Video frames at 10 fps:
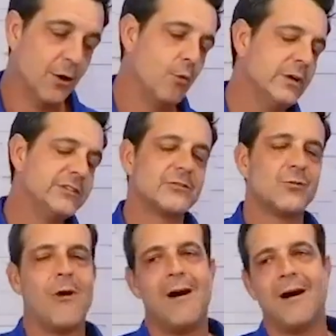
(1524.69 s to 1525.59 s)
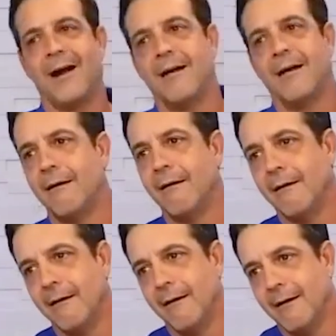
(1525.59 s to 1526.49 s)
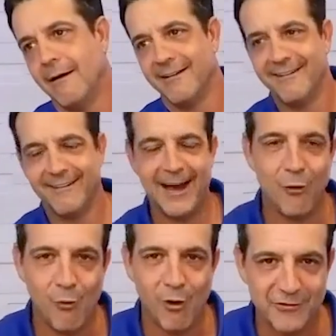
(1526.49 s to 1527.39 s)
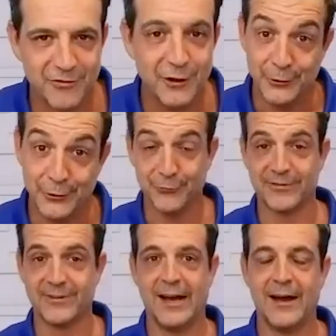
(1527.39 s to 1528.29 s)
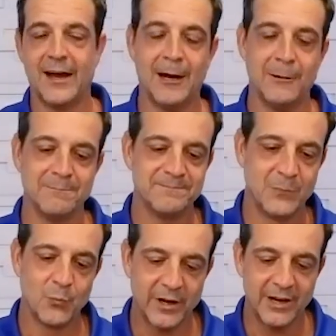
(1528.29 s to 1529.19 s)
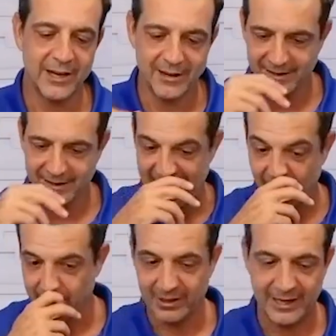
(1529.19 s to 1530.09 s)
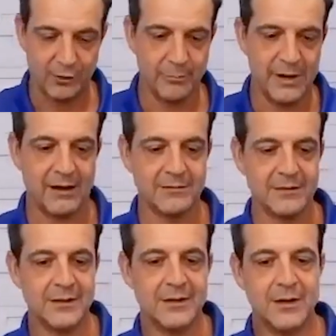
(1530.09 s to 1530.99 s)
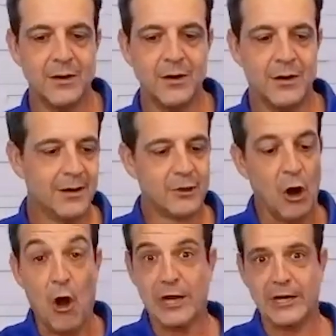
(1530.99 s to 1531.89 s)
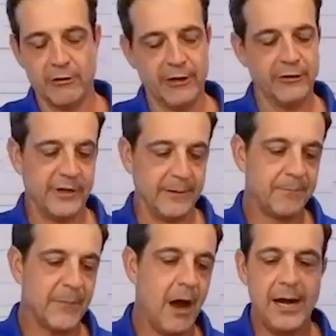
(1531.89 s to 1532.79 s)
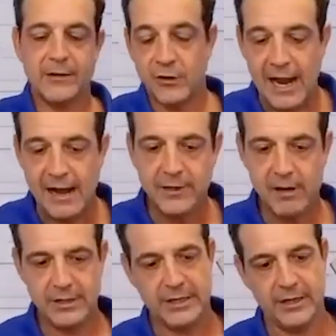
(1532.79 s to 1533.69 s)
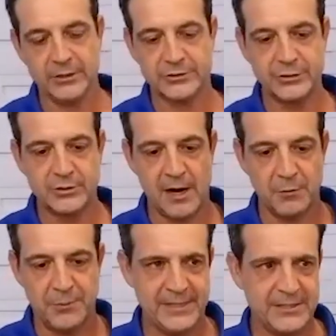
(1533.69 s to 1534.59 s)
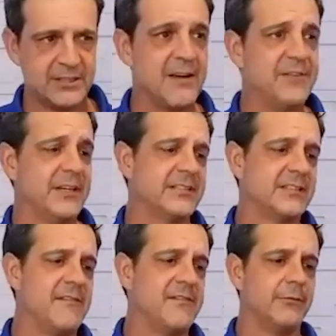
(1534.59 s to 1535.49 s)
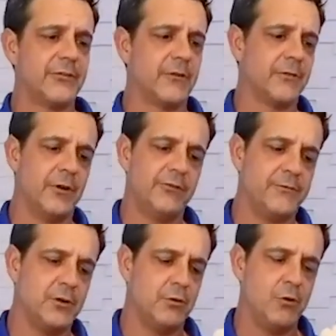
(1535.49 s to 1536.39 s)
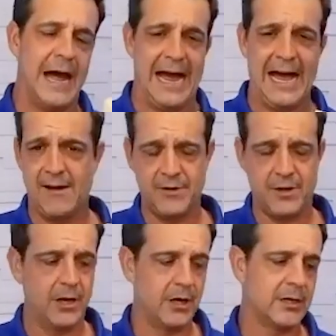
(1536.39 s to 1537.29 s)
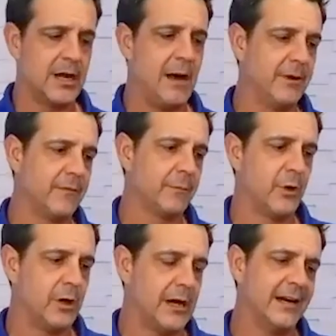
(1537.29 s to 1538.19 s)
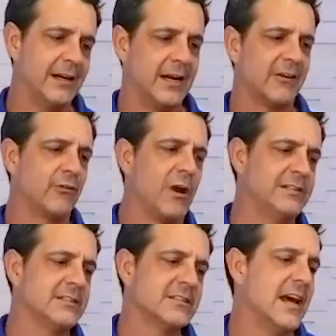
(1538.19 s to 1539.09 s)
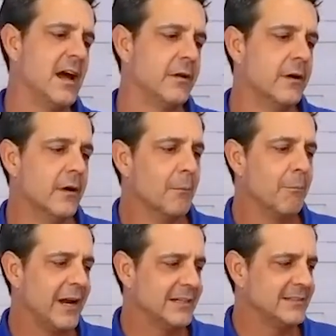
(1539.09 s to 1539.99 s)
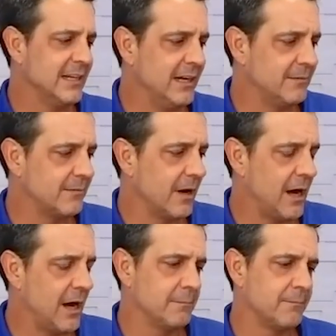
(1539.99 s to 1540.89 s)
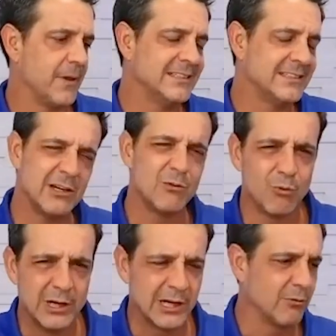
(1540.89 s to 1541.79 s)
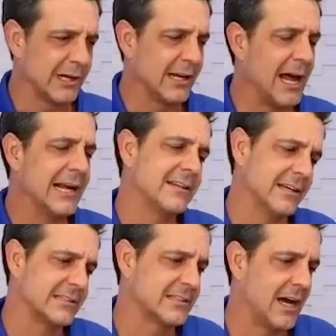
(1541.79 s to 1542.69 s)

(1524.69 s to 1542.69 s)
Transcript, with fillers: Which is why I don't watch the news. Um, we're going to get into that a little bit later about guarding your energy. All right, so I have a note here to cover page 77. So for those of you who have a, a copy of the book, I didn't actually write this down, but I did. Um, I did really, really like this.